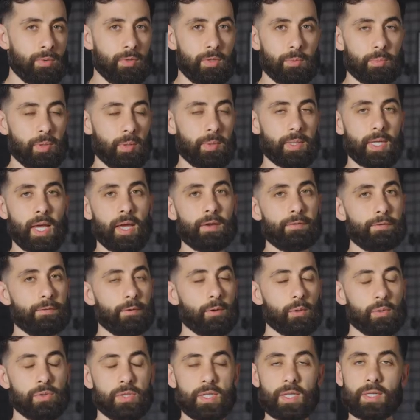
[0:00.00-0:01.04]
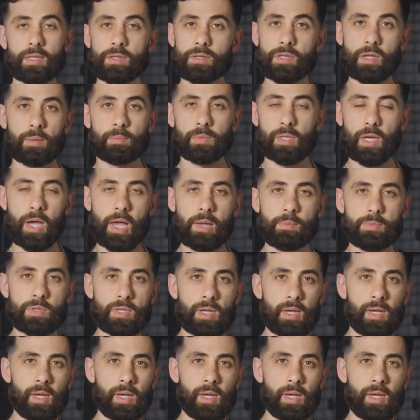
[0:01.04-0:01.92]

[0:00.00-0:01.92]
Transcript: You're probably getting 14, and sometimes